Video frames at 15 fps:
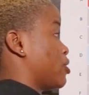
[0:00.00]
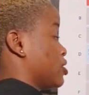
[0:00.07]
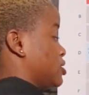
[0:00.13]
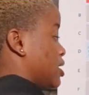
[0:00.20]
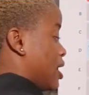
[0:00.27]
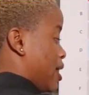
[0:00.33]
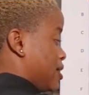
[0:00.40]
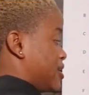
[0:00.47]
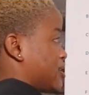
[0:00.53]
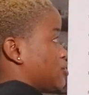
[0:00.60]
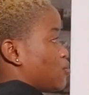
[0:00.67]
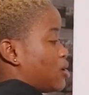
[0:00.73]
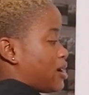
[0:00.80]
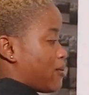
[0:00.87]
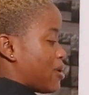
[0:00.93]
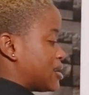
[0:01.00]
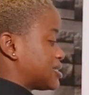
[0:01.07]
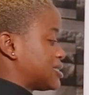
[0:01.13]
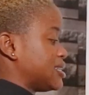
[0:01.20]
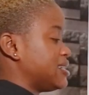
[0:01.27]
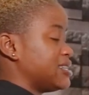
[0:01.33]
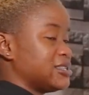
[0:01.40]
Because this one that we're
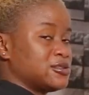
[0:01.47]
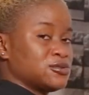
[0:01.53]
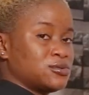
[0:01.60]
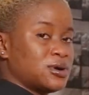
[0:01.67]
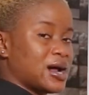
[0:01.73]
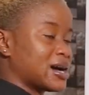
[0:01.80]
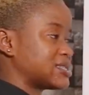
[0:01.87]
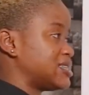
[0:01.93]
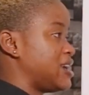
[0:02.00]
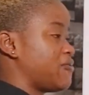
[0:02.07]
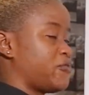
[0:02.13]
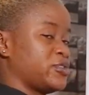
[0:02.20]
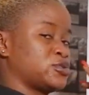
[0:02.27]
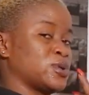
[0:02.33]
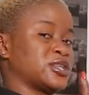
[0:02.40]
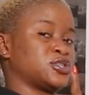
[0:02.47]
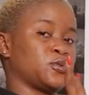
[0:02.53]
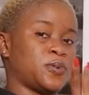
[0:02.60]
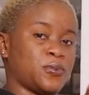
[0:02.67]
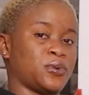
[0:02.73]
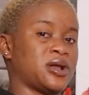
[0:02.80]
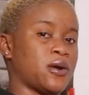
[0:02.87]
seeing the 2 racks, if it were 2
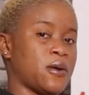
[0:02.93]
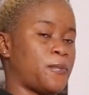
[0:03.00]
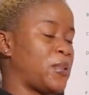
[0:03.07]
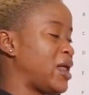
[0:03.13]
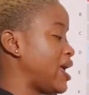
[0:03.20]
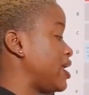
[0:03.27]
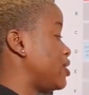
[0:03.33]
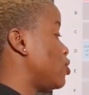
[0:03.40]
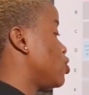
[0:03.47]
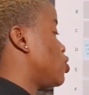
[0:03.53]
people that were playing,